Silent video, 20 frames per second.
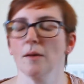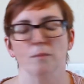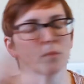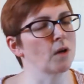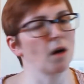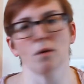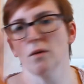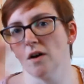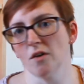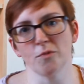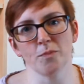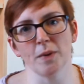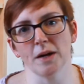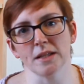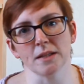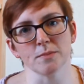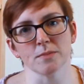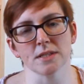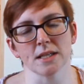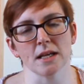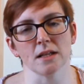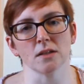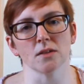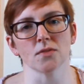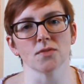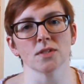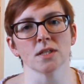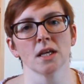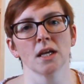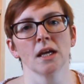go off by
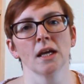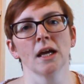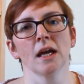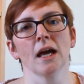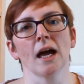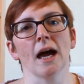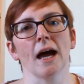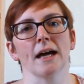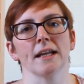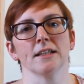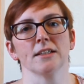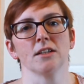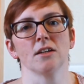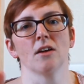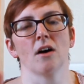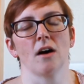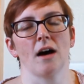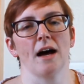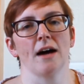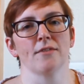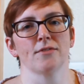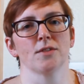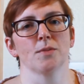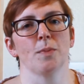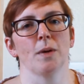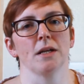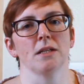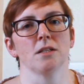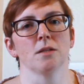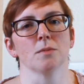themselves and not have to
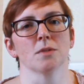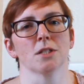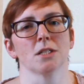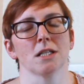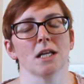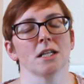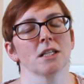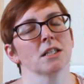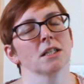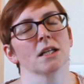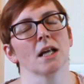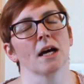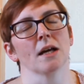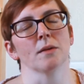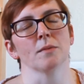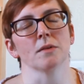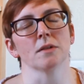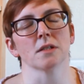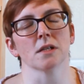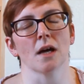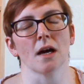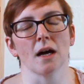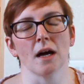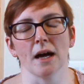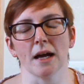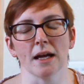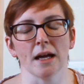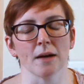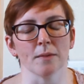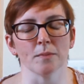pay too much attention, and
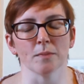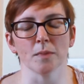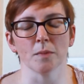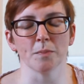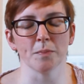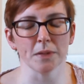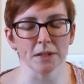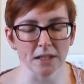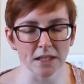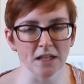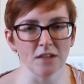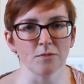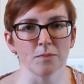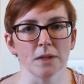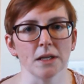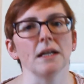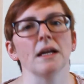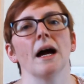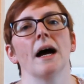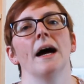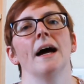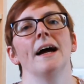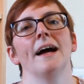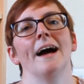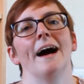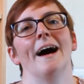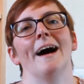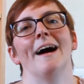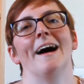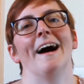I am, believe me,
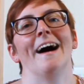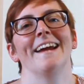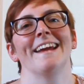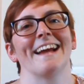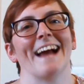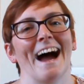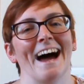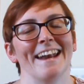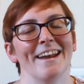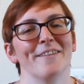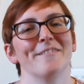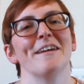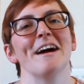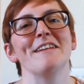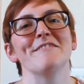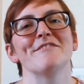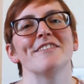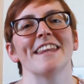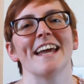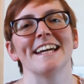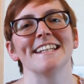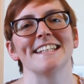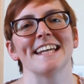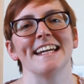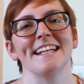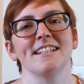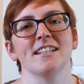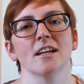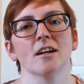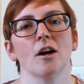I cannot wait for that
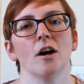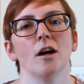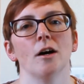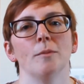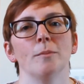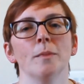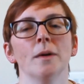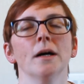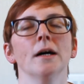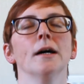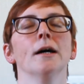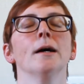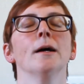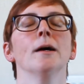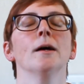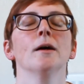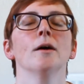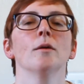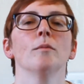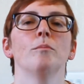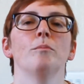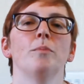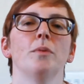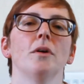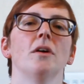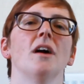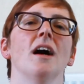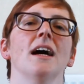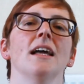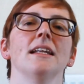day to come.
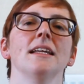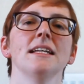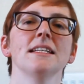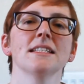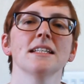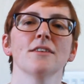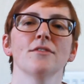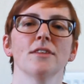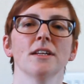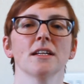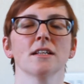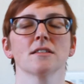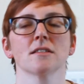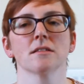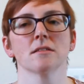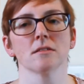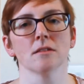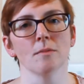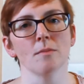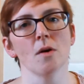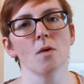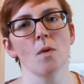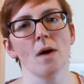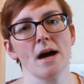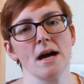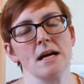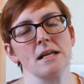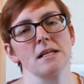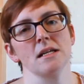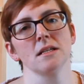But at least have like some
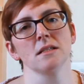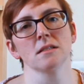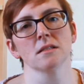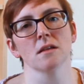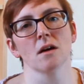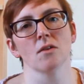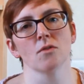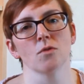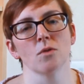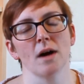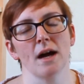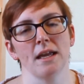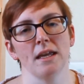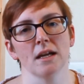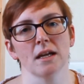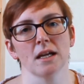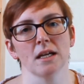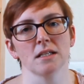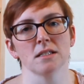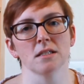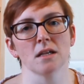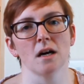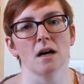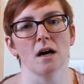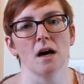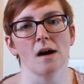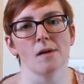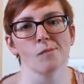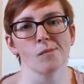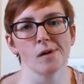awareness of where your kids
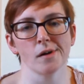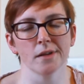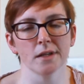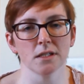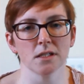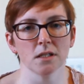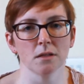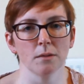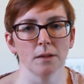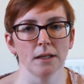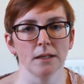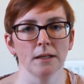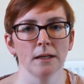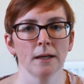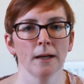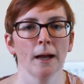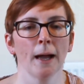are and what they're doing,